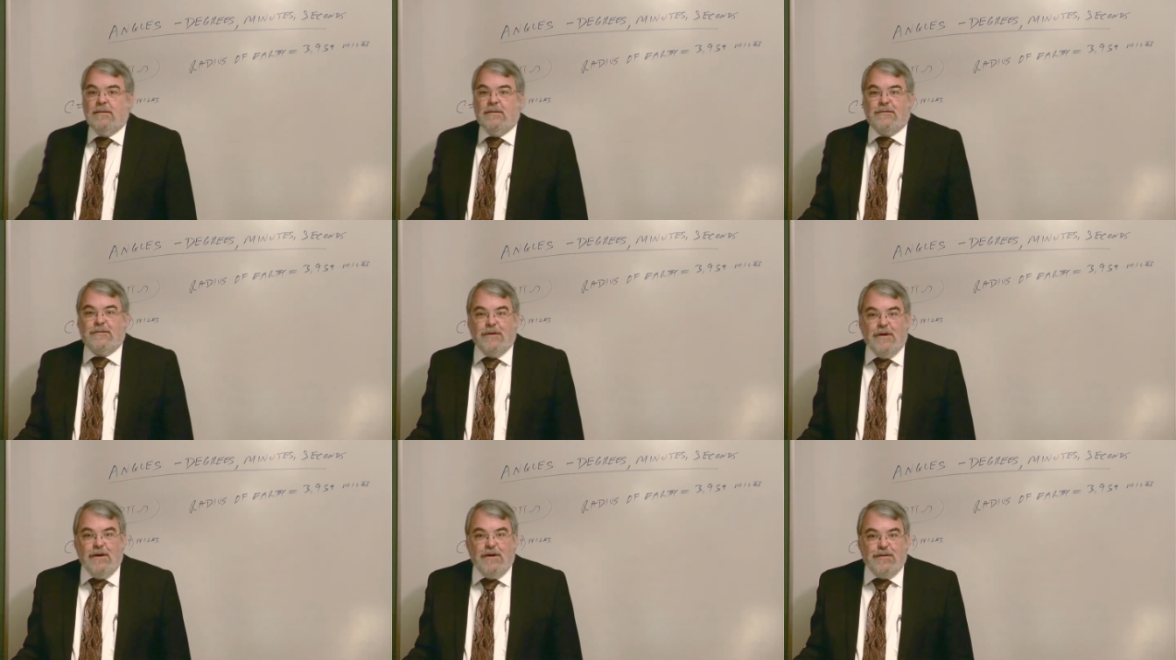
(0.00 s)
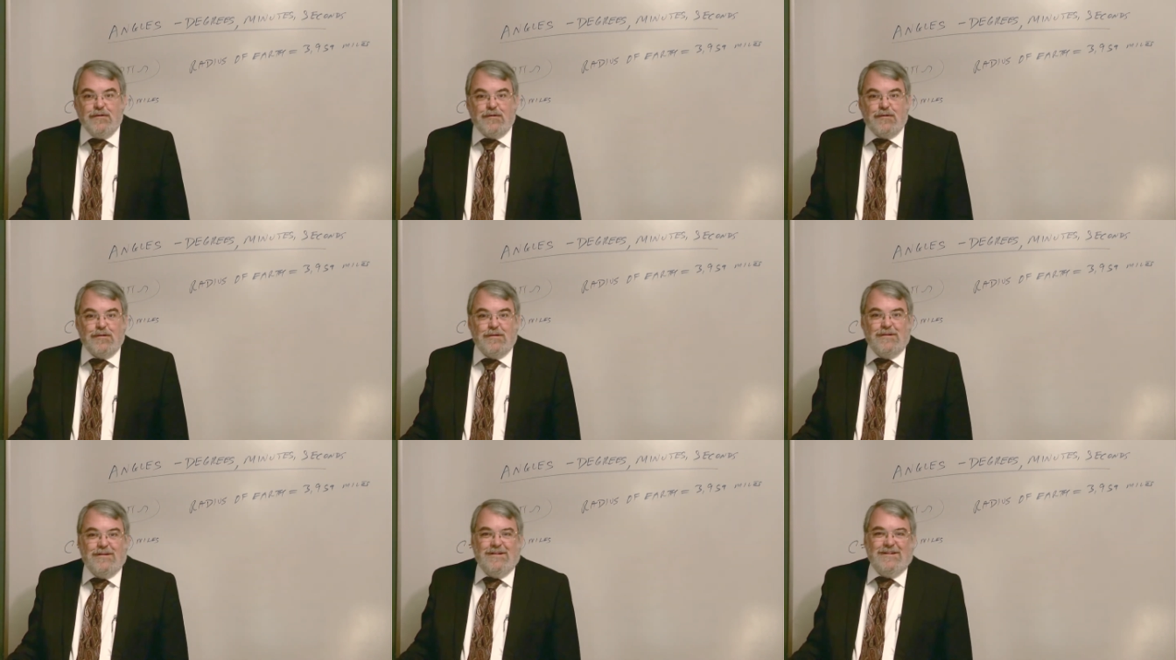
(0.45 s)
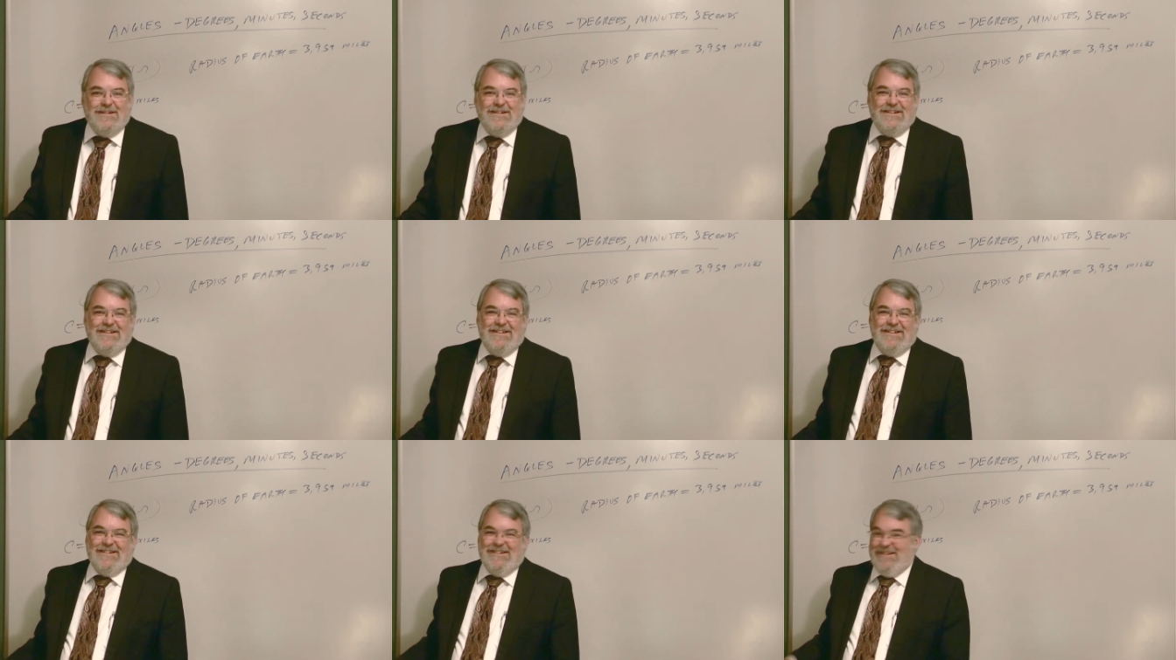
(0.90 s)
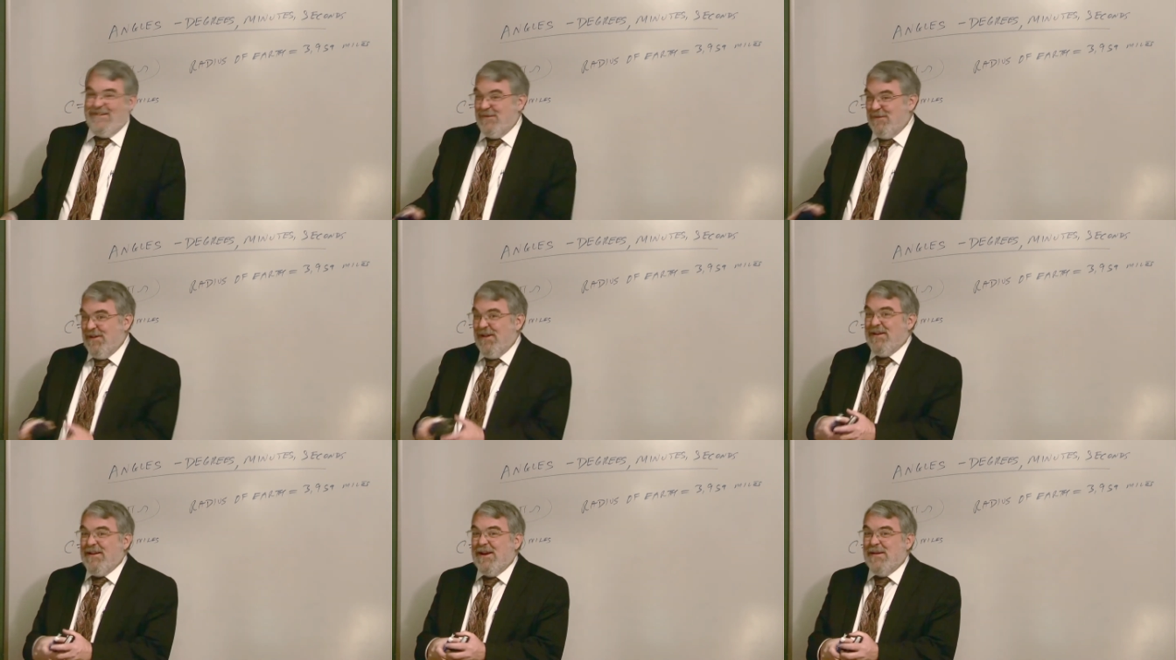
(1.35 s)
French,
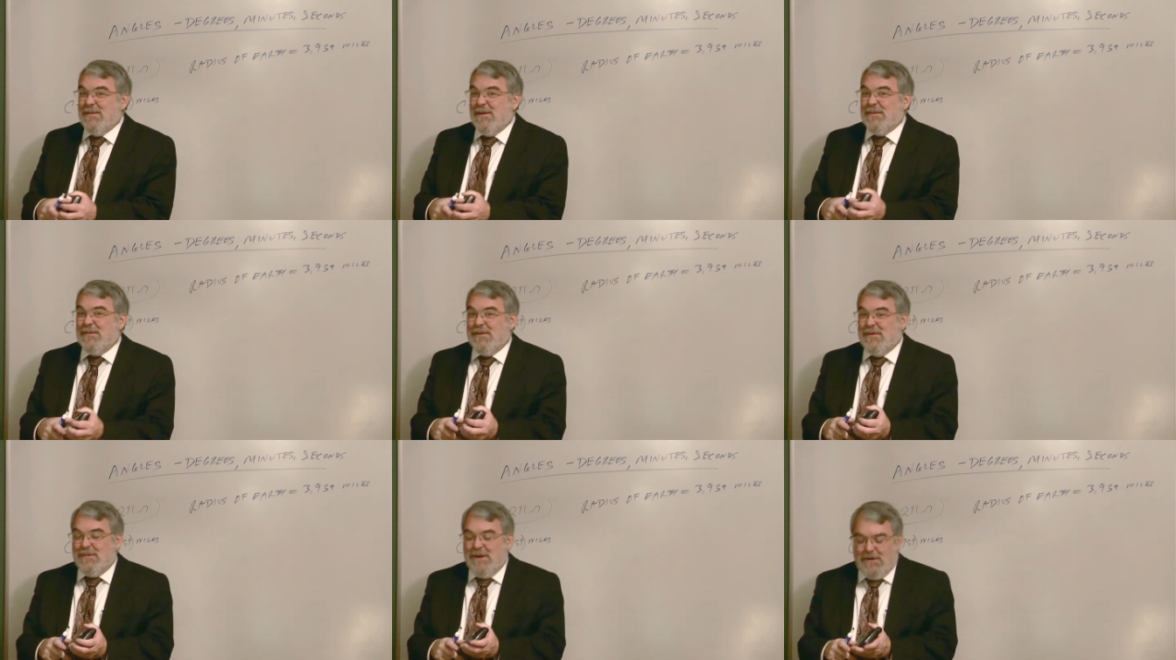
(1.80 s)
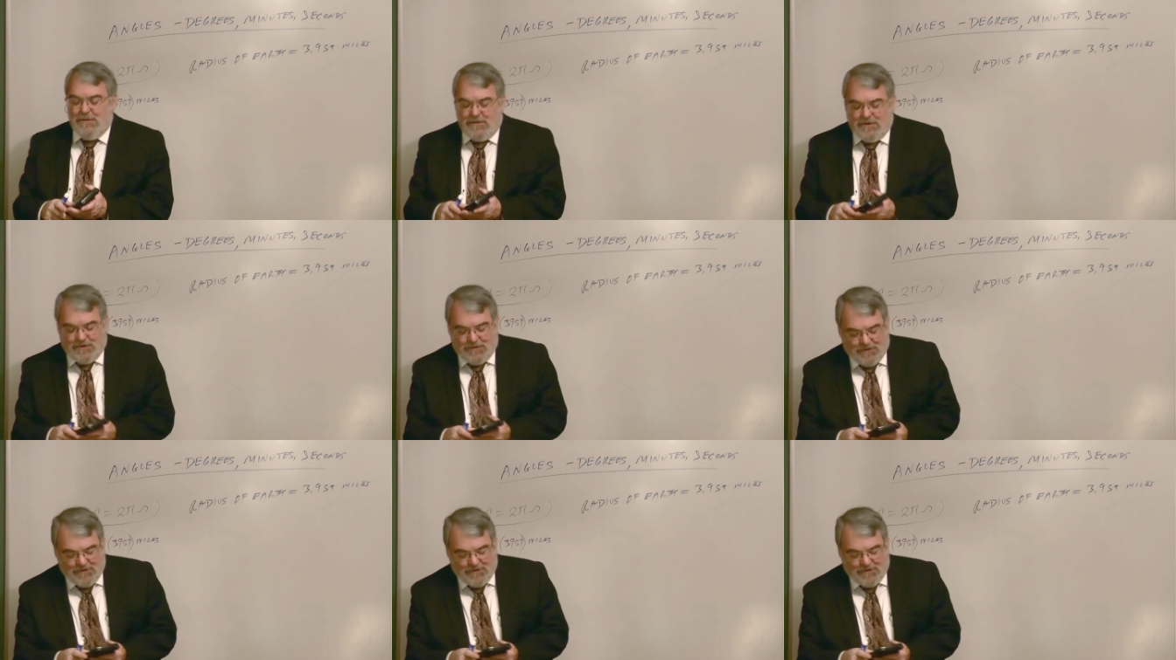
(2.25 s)
when they came up with the metric